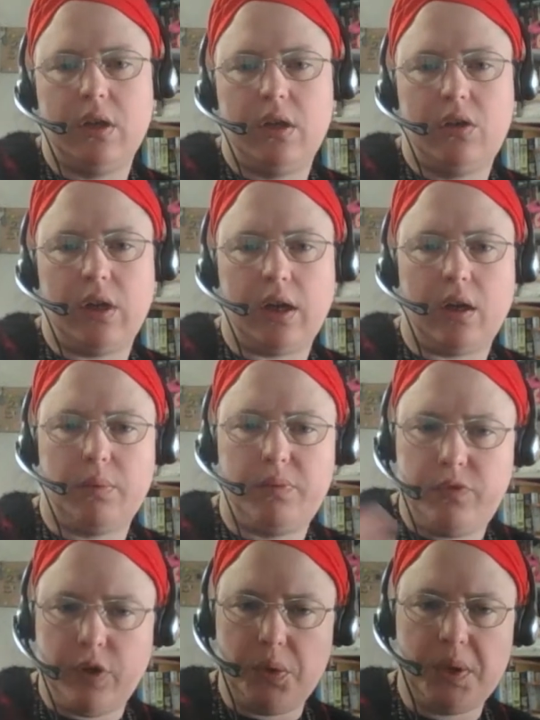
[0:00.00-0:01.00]
to help
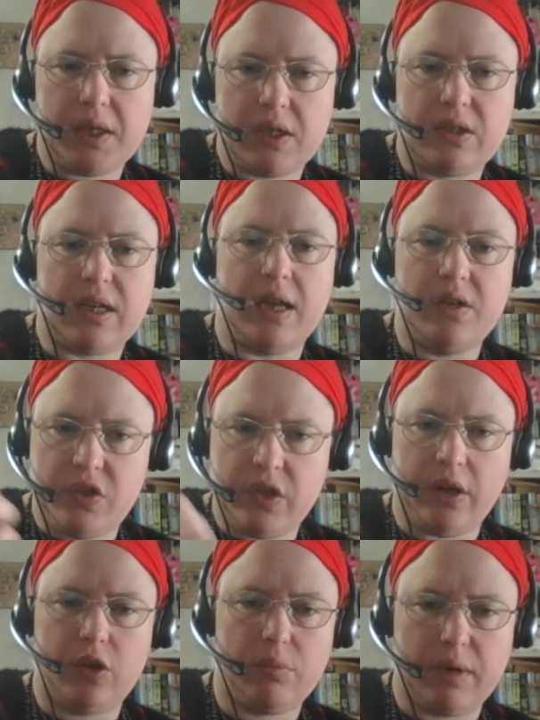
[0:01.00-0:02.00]
focus and
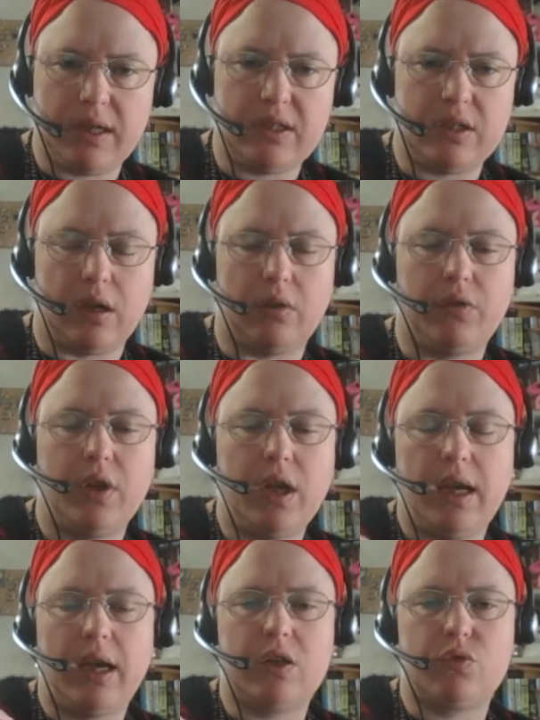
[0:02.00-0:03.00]
center myself
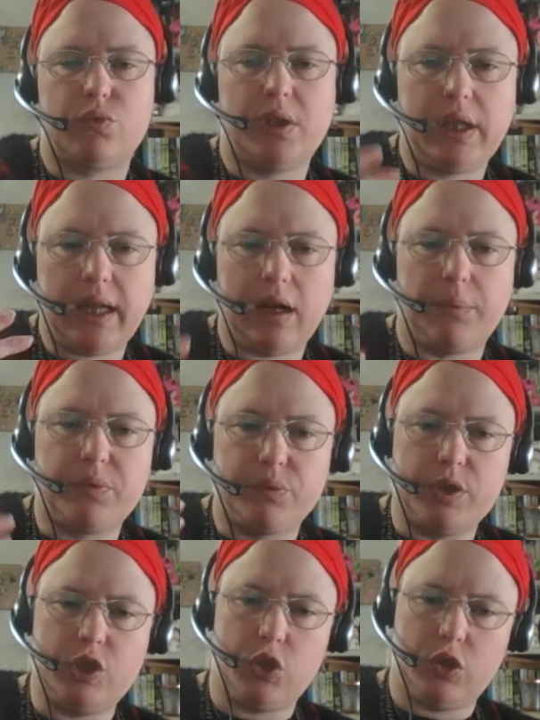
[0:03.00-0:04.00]
has really helped
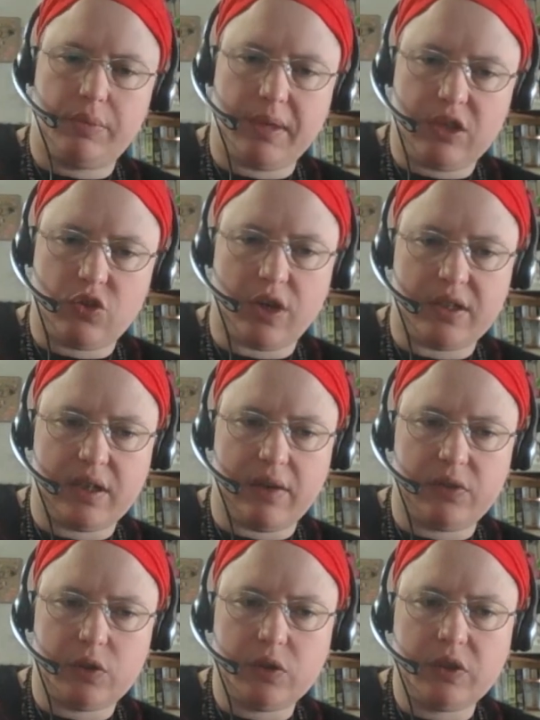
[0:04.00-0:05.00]
reduce my stress
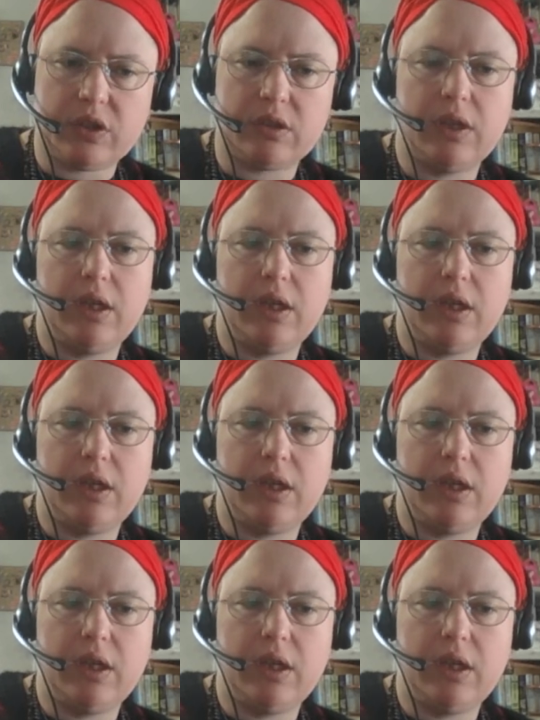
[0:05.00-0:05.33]
levels.